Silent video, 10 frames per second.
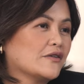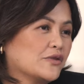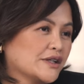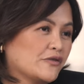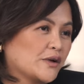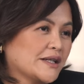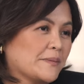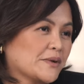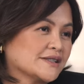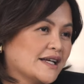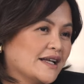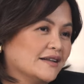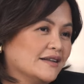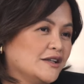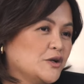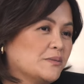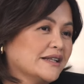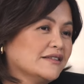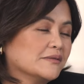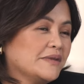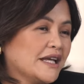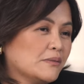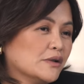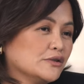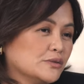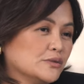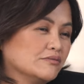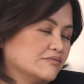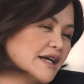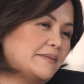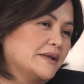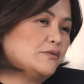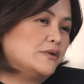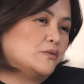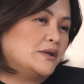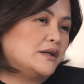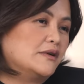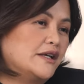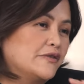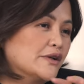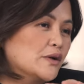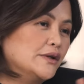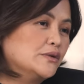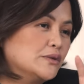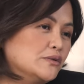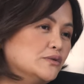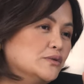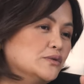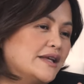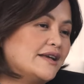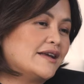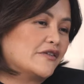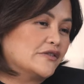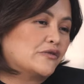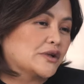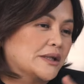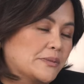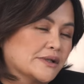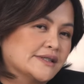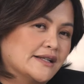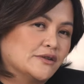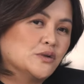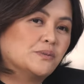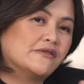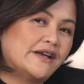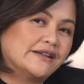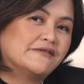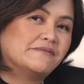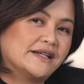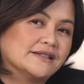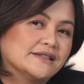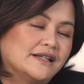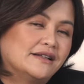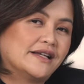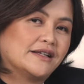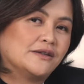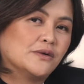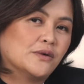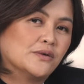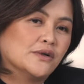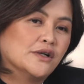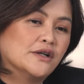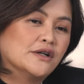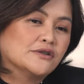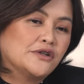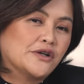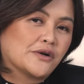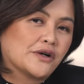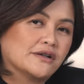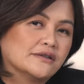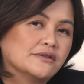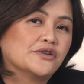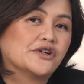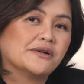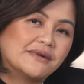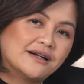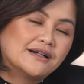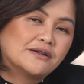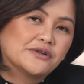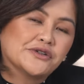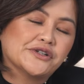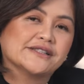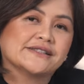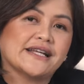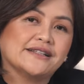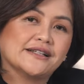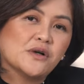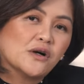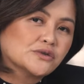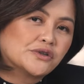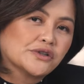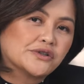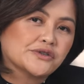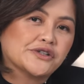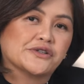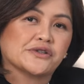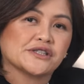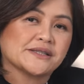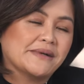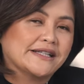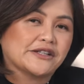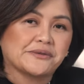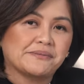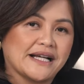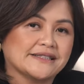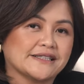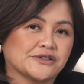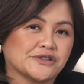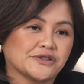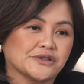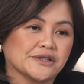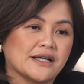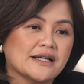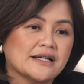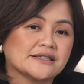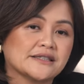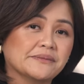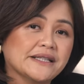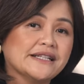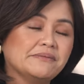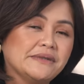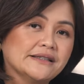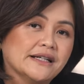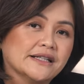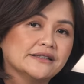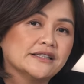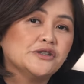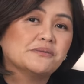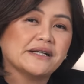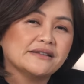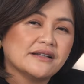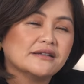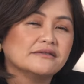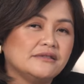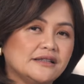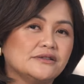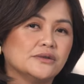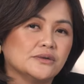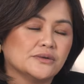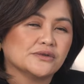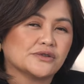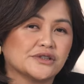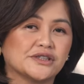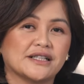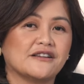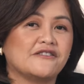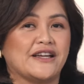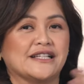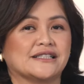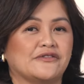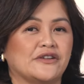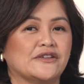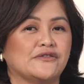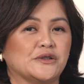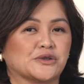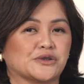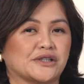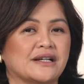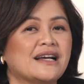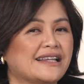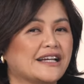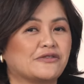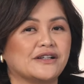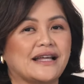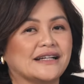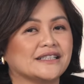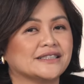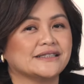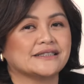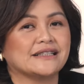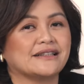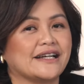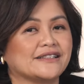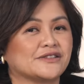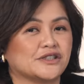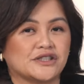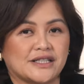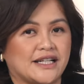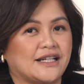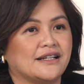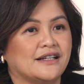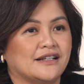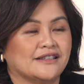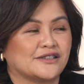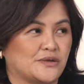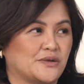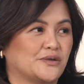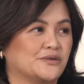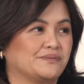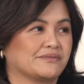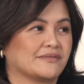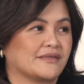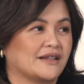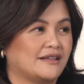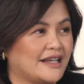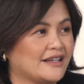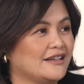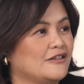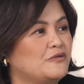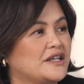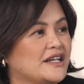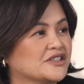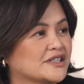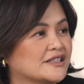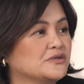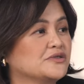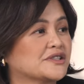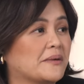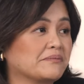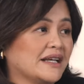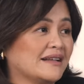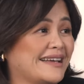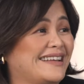for the 40%, you might not be able to, I mean, if you're going to take care of the 40%, do preventive medicine, like you go to your derma or to your aesthetic doctor or to your cosmetic or plastic surgeon. Something can be done that you might not need to do surgical facelift in the future. Like for Lana, she doesn't like surgery. So, like if we can just do something like